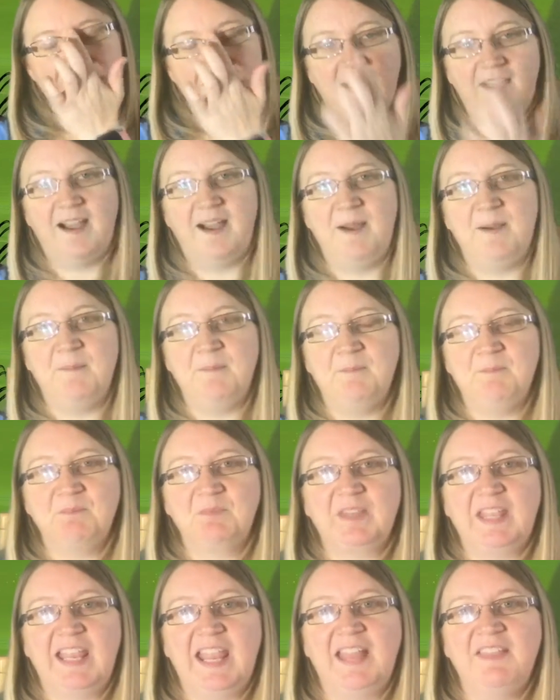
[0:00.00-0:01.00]

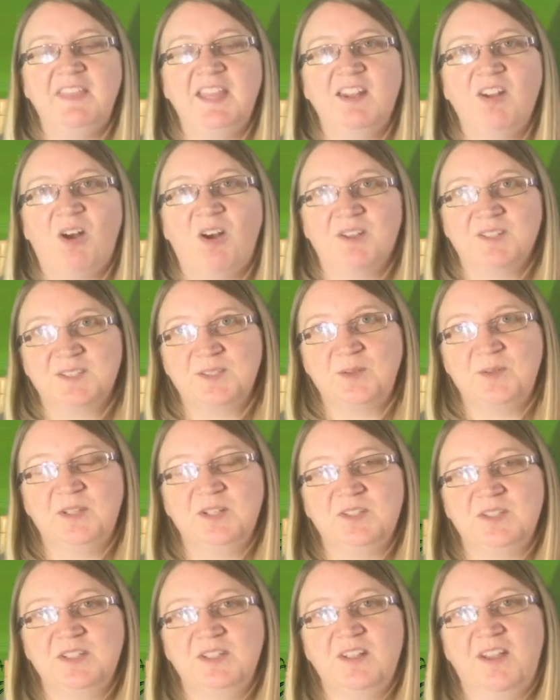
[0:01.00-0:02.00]
And then also
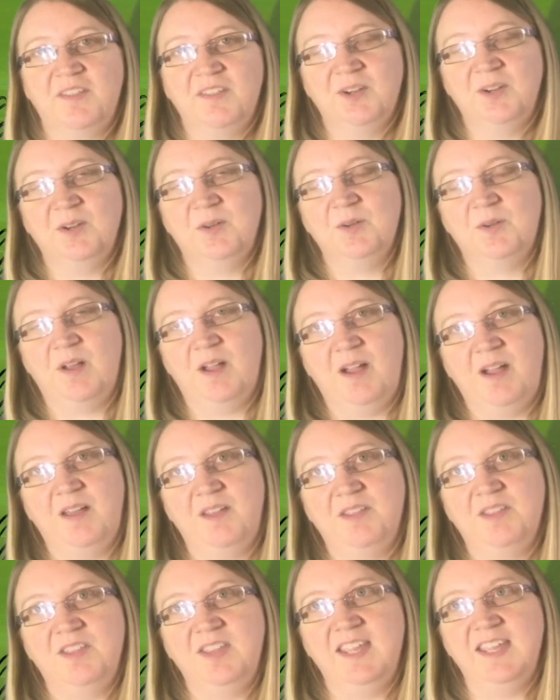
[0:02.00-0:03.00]
there's another
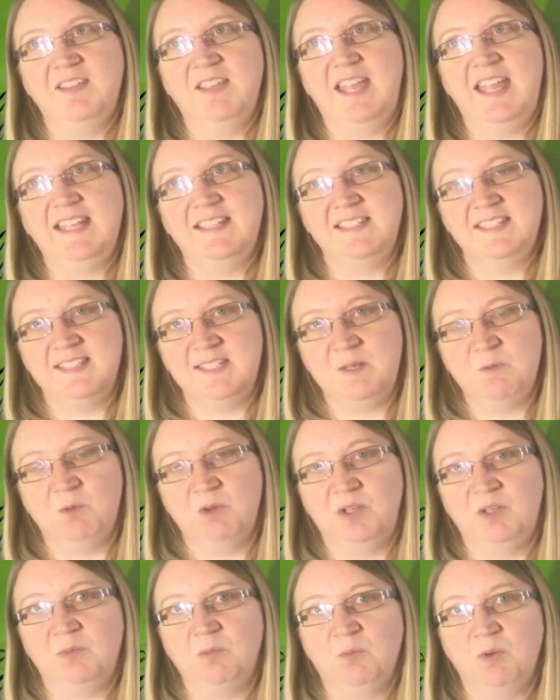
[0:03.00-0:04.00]
thing at Disney
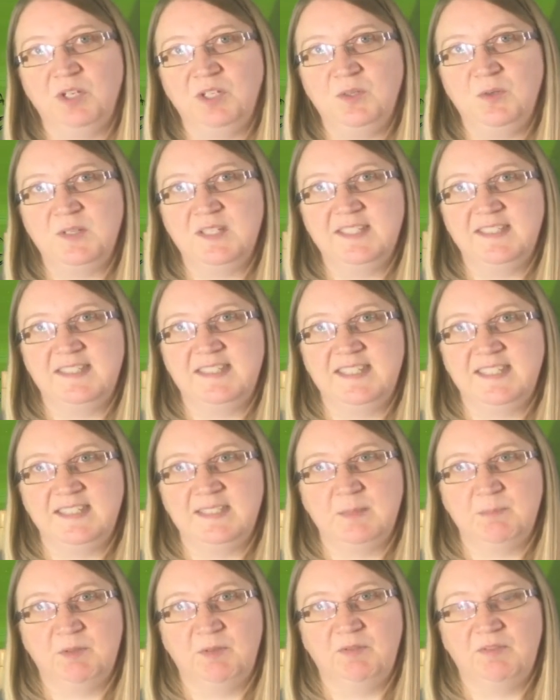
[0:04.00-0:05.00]
World where you can see
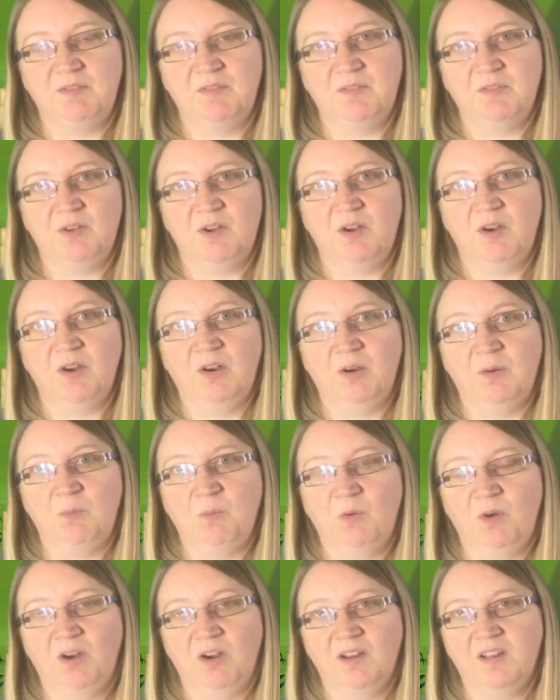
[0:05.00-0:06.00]
some of her
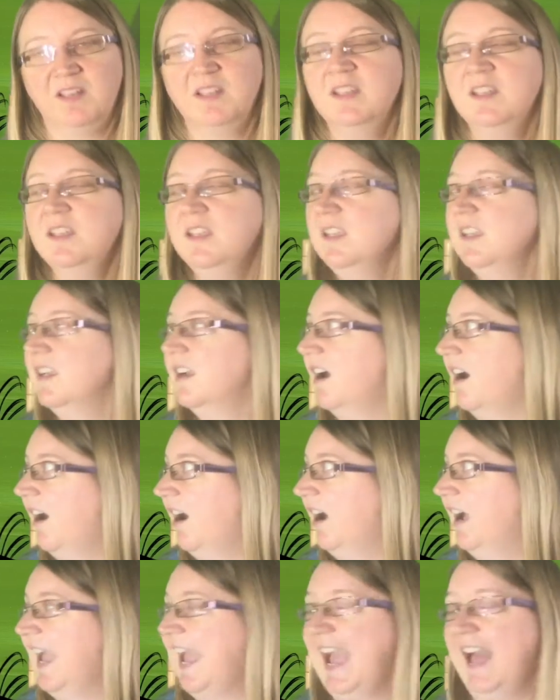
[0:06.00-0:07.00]
work
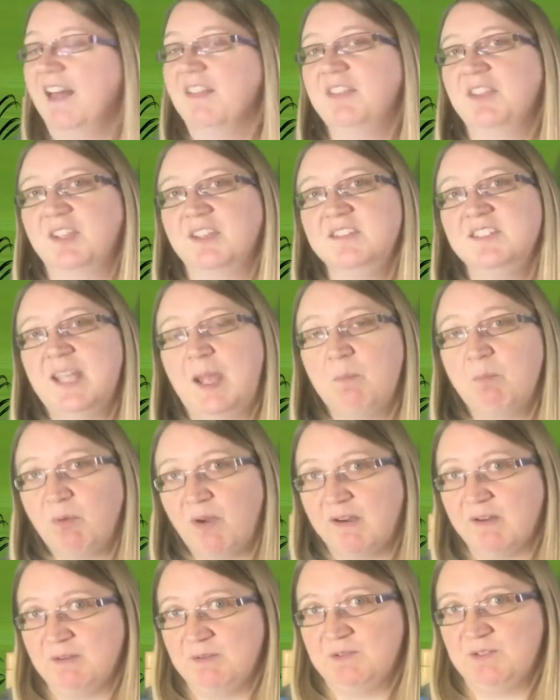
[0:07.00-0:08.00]
at the
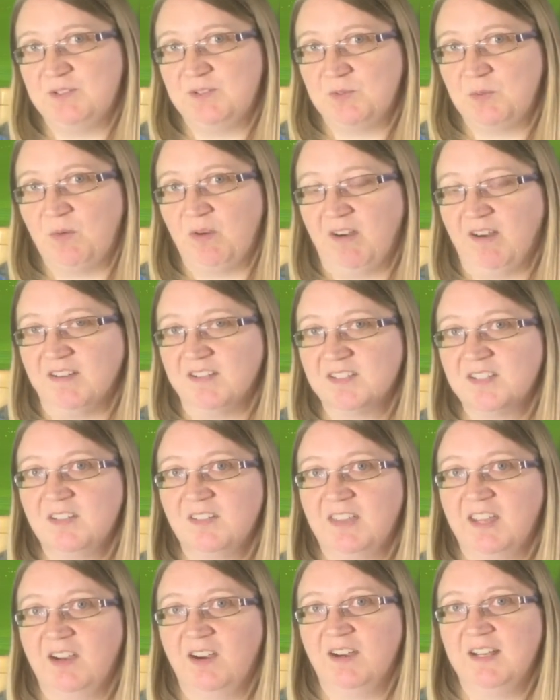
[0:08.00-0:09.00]
Contemporary Resort.
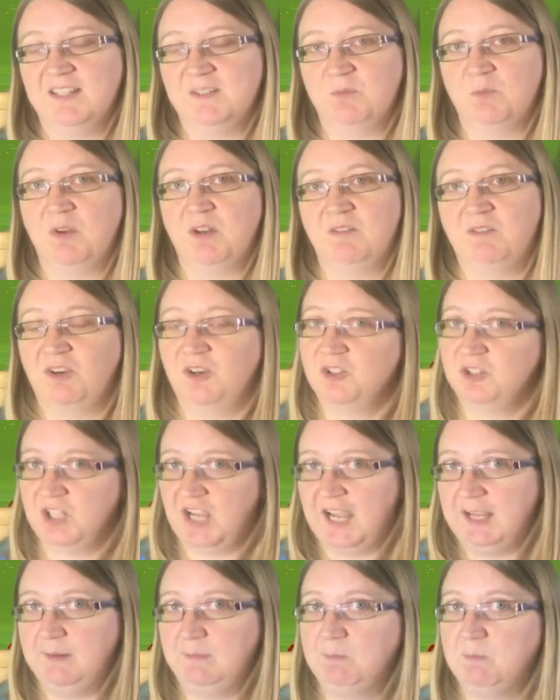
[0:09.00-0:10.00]
There is one of her
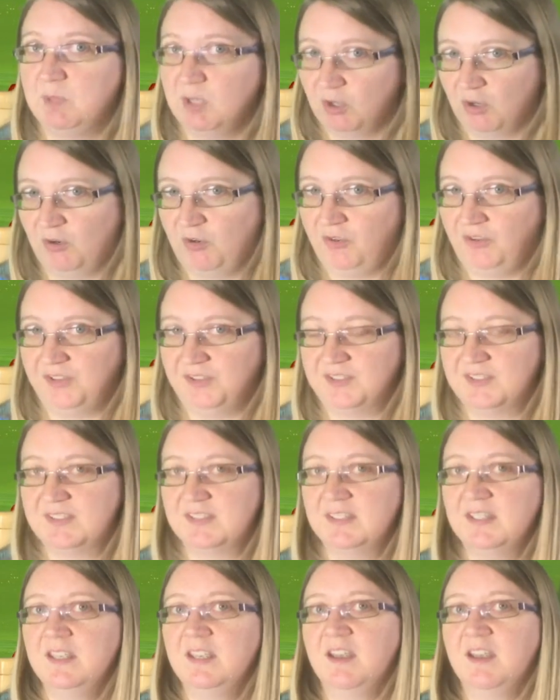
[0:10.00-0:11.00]
giant murals